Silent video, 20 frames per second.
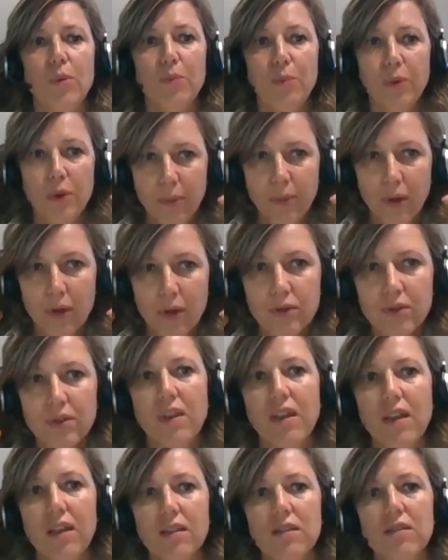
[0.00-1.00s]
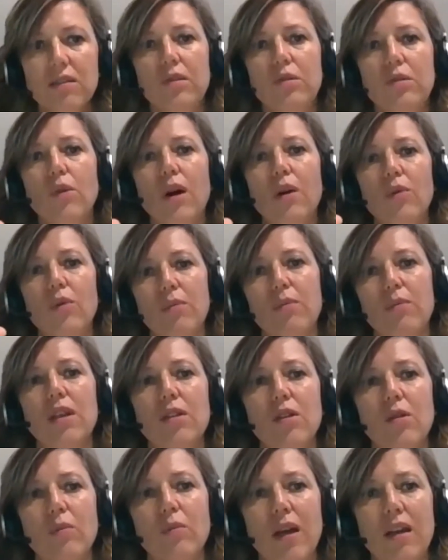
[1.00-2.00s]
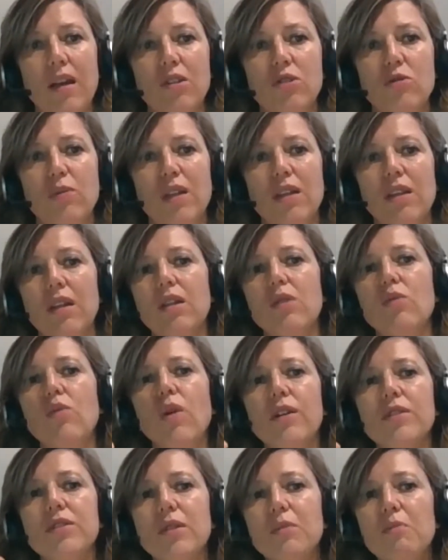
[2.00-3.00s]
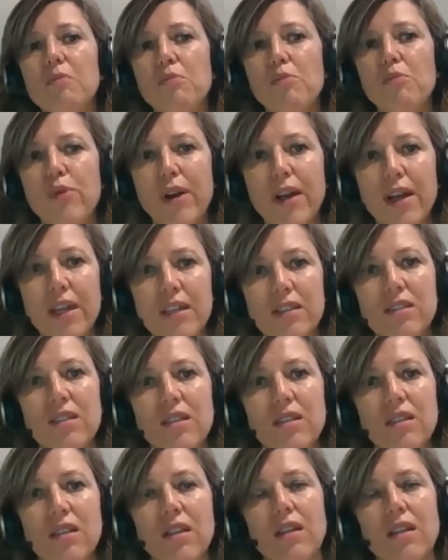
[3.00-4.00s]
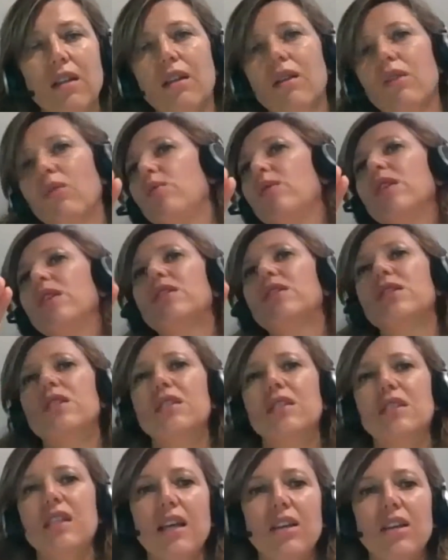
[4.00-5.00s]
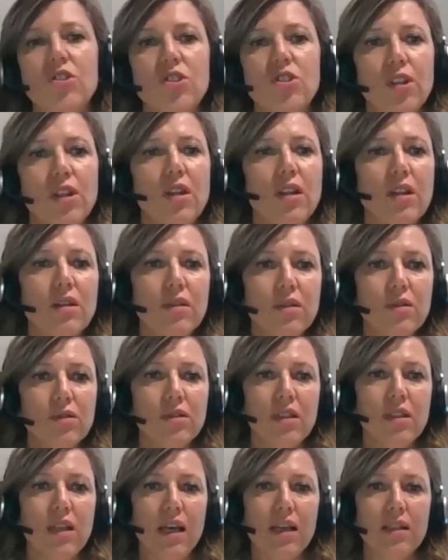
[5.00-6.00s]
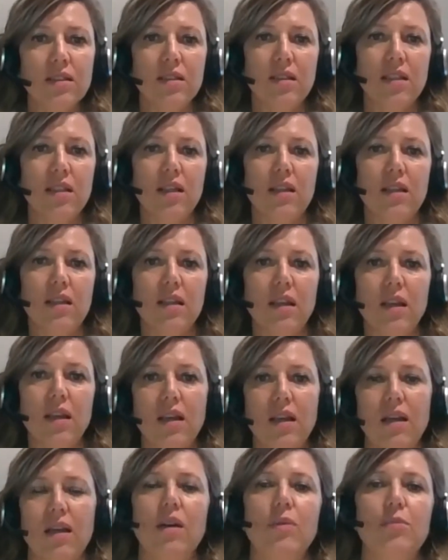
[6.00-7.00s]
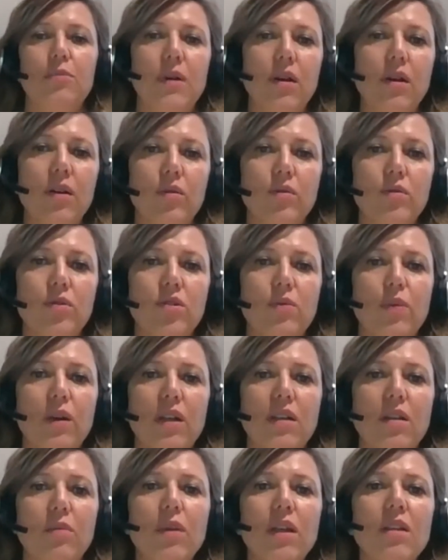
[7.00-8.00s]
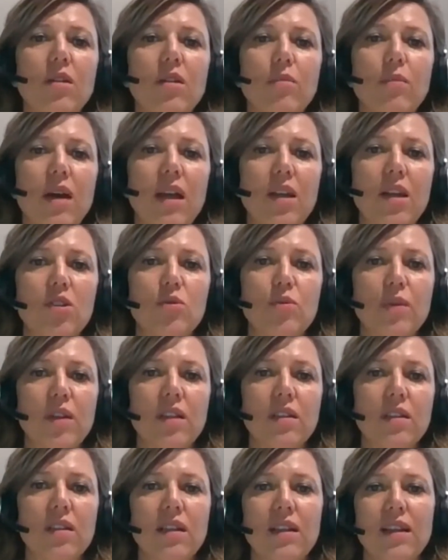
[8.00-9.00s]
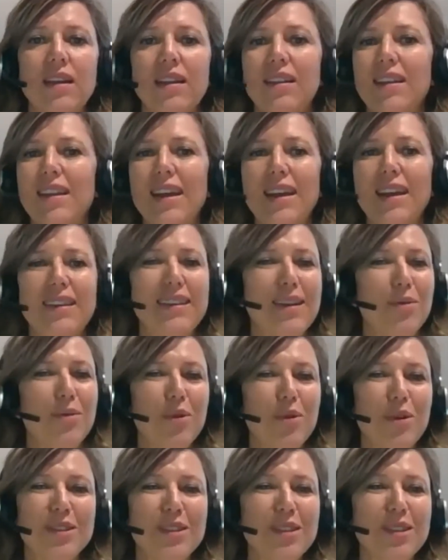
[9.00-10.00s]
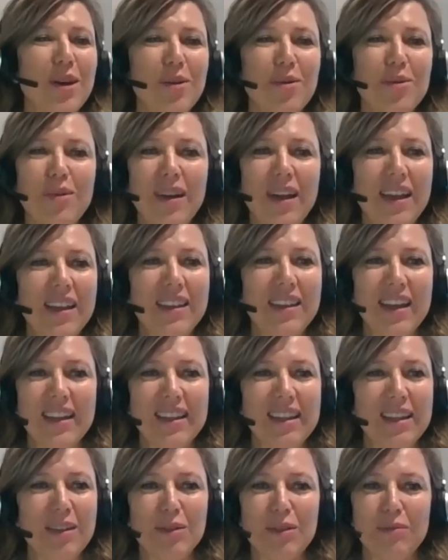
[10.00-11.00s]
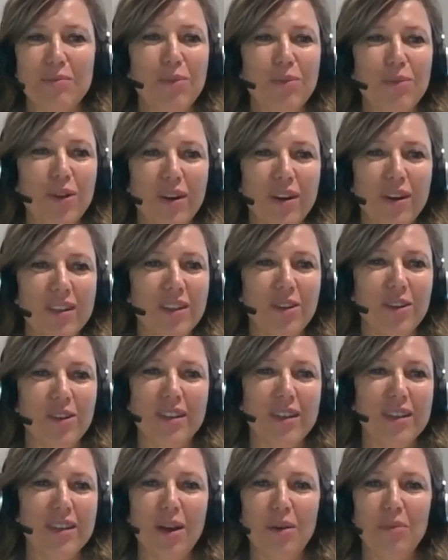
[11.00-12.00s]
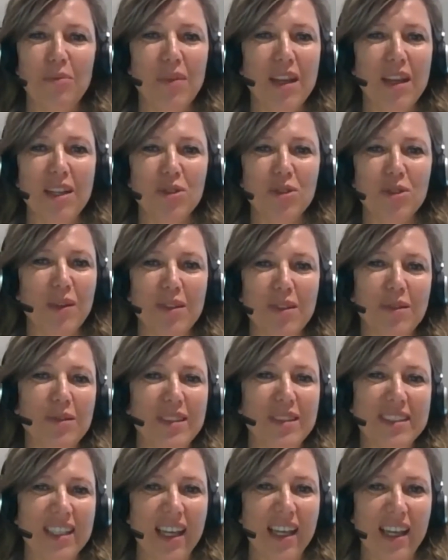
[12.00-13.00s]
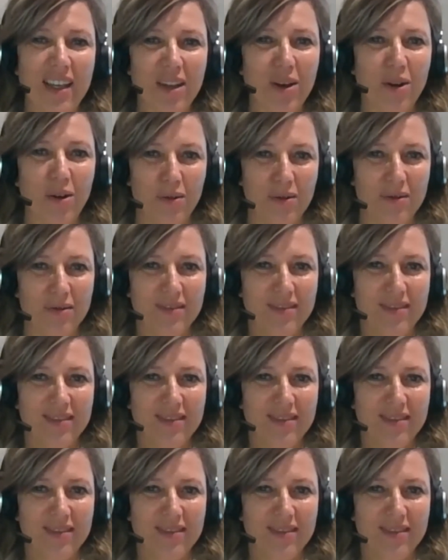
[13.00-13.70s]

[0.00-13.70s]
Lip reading: We proposed this to our middle management. It was embraced with such an enthusiastic approach by the middle management that there was no way that the board or the top management could say no.